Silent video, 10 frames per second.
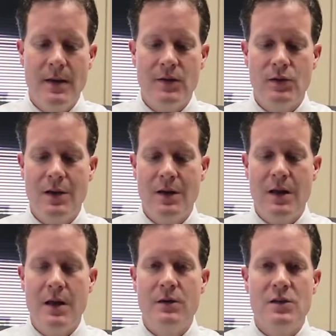And so
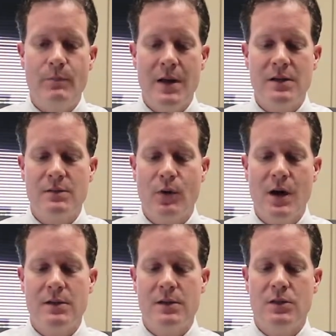again, interspinous
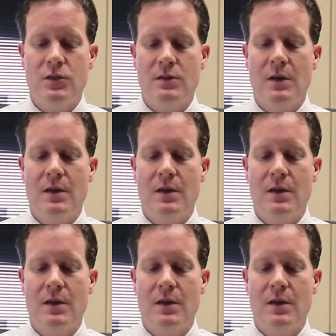process just